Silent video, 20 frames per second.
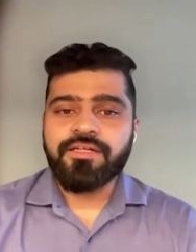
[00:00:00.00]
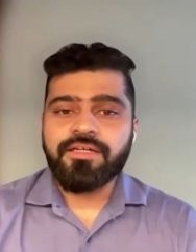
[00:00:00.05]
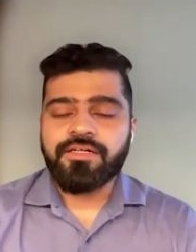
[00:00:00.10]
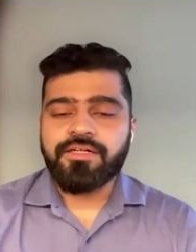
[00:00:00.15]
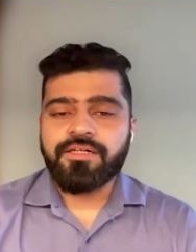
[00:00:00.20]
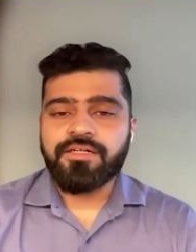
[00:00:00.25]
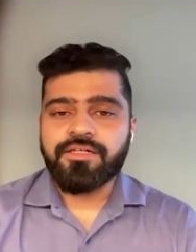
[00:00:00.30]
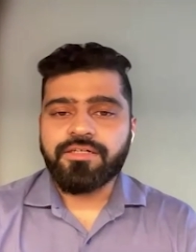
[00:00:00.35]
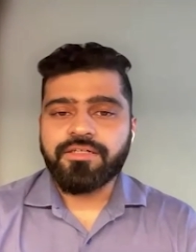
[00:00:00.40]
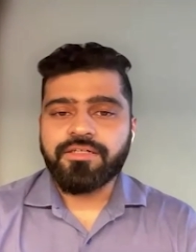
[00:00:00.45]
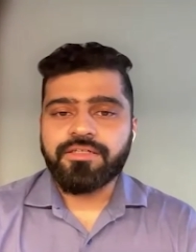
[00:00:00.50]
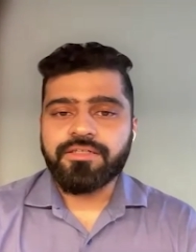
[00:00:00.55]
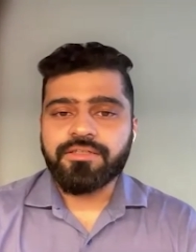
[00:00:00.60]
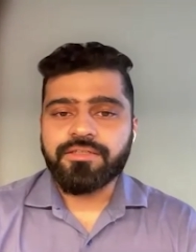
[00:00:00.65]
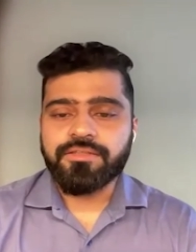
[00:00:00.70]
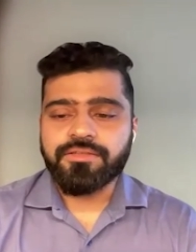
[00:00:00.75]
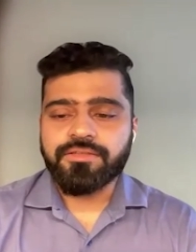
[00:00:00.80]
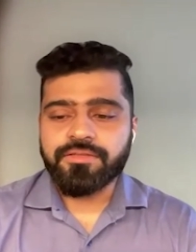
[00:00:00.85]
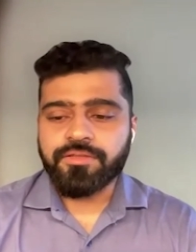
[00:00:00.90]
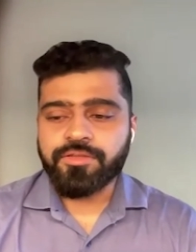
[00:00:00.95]

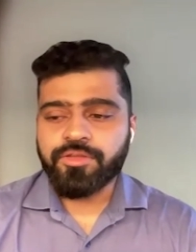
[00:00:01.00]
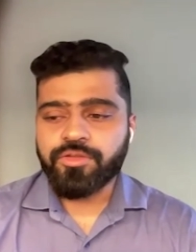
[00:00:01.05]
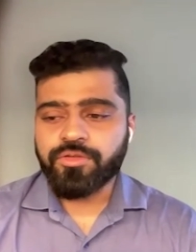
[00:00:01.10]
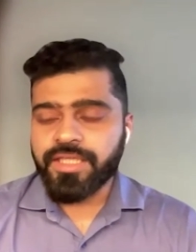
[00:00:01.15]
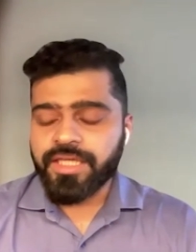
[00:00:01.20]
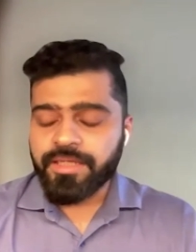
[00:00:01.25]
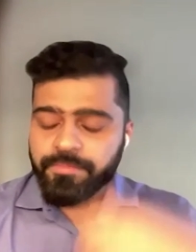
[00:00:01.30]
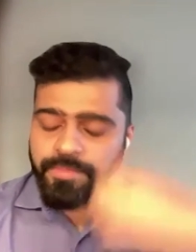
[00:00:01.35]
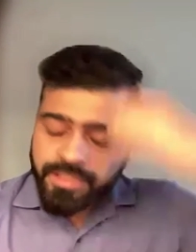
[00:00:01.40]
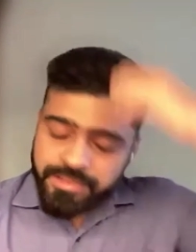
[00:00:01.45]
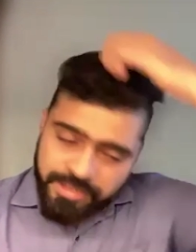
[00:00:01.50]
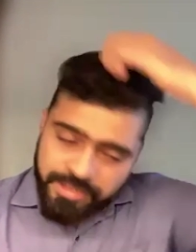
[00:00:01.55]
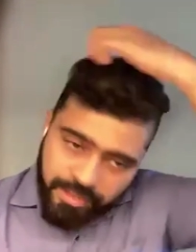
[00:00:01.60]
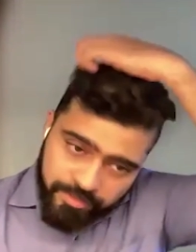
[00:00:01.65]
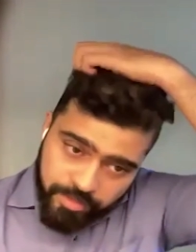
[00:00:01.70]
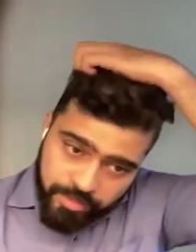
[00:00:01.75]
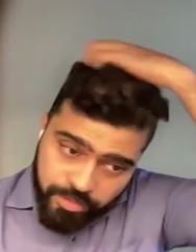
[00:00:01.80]
They must have.